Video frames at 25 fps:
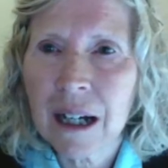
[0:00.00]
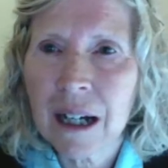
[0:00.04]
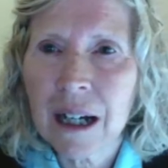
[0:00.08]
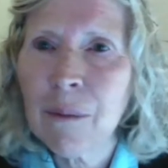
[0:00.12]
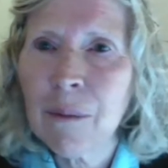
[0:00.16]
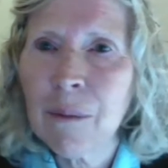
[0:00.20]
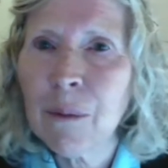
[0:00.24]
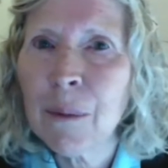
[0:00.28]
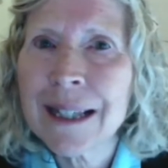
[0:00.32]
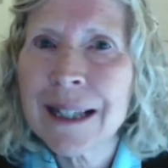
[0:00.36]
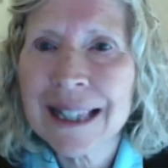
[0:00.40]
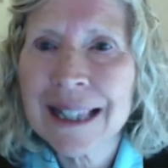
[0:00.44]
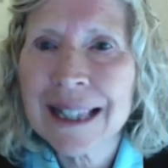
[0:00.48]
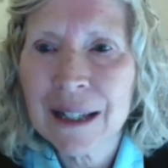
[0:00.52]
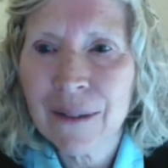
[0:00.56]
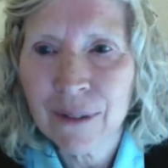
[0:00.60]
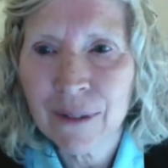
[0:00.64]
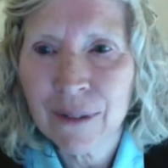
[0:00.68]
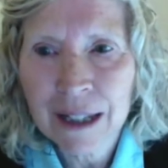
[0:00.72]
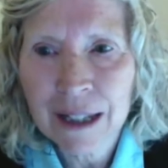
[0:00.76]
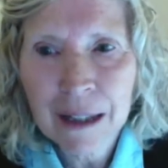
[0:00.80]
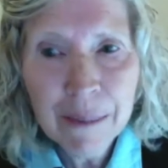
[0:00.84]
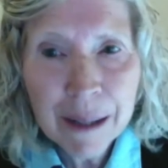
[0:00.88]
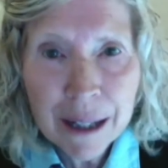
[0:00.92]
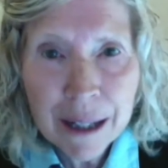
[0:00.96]
receive
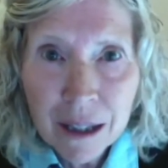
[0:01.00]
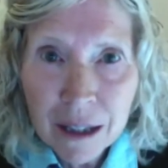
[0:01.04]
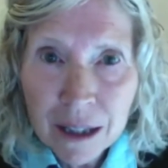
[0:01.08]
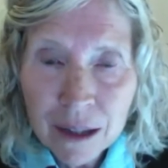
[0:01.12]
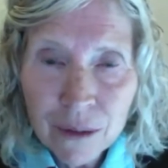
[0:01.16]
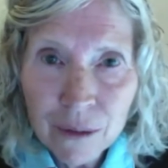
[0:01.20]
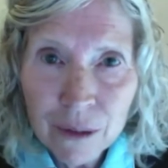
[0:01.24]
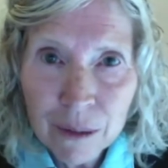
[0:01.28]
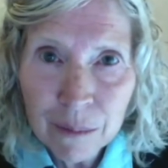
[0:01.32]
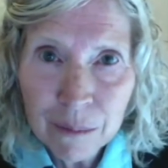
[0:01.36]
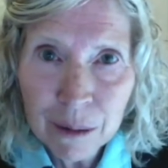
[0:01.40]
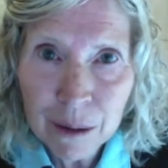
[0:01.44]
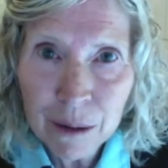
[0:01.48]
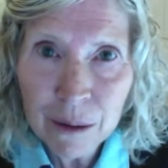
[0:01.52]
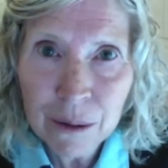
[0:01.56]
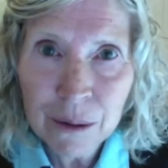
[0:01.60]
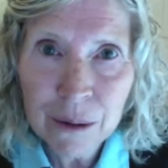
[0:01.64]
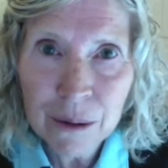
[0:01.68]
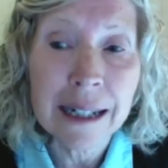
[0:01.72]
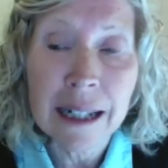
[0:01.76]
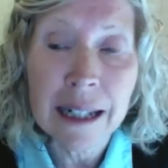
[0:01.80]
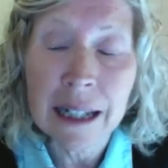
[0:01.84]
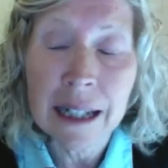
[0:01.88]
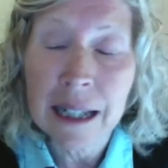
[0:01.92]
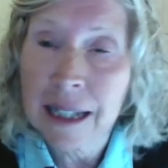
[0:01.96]
emails from
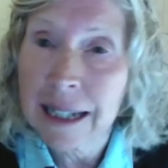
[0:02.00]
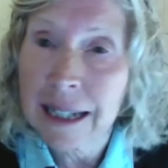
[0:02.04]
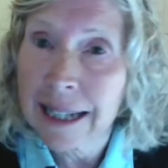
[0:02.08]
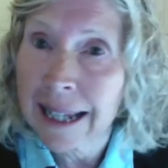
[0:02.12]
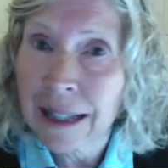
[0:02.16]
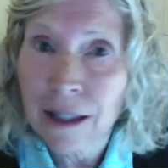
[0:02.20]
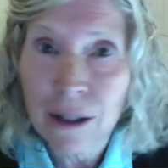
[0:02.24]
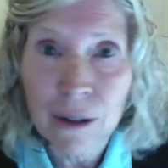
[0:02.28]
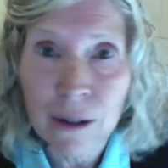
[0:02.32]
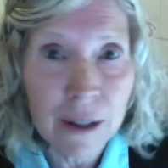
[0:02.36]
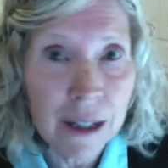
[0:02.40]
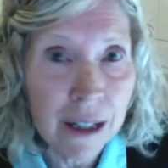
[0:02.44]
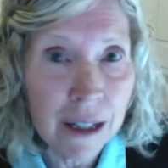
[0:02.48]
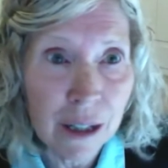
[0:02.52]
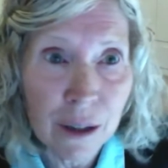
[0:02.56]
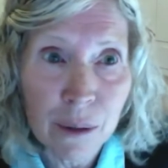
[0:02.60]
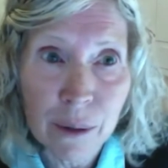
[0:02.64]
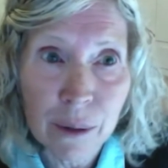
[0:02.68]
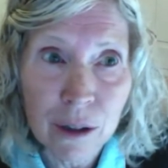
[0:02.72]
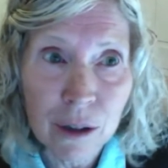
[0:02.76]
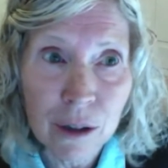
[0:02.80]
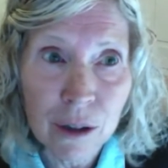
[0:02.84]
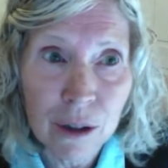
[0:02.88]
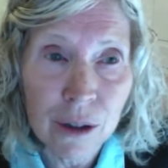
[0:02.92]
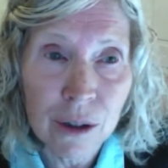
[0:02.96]
you and answer any
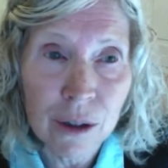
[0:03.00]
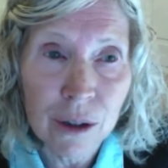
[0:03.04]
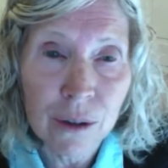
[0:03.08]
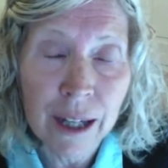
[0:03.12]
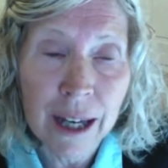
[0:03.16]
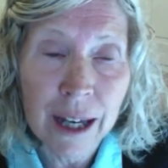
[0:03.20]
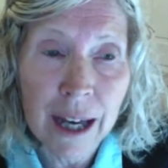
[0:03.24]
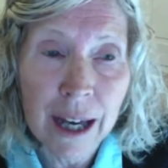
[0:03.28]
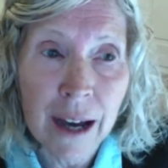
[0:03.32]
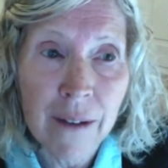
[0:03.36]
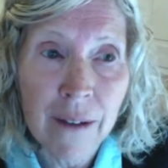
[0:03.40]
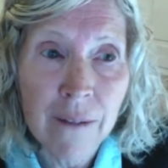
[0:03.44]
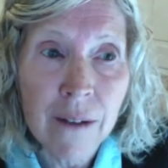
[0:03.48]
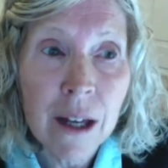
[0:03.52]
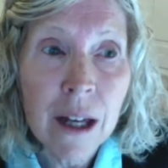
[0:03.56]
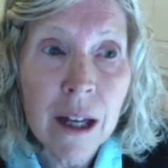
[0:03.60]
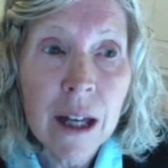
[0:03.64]
questions you have.